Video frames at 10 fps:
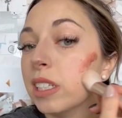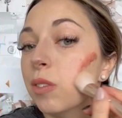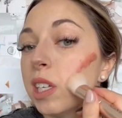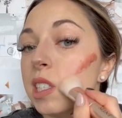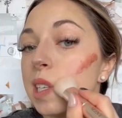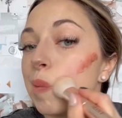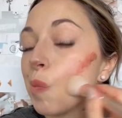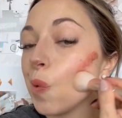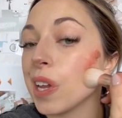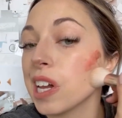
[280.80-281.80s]
you can see, I'm
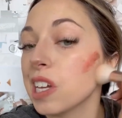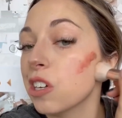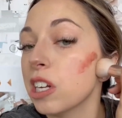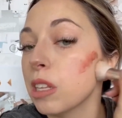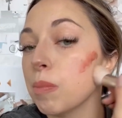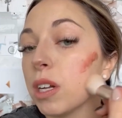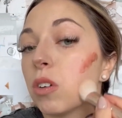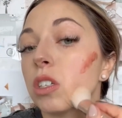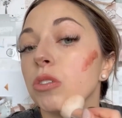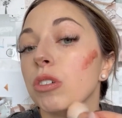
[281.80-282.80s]
going underneath my
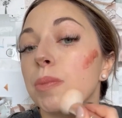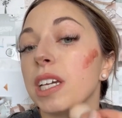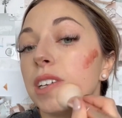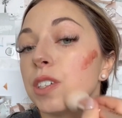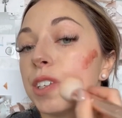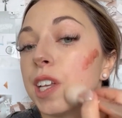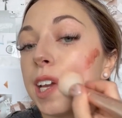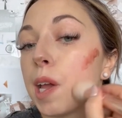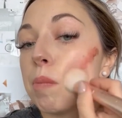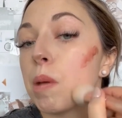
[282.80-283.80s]
contour, making sure that I
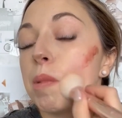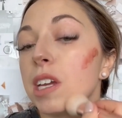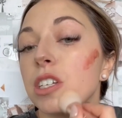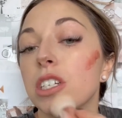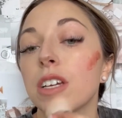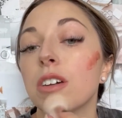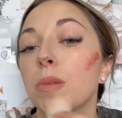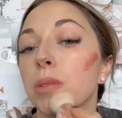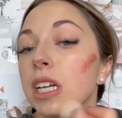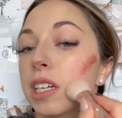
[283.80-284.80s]
get my main shade all
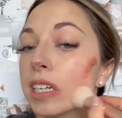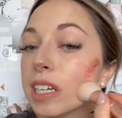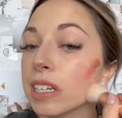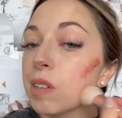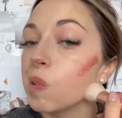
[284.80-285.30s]
blended in.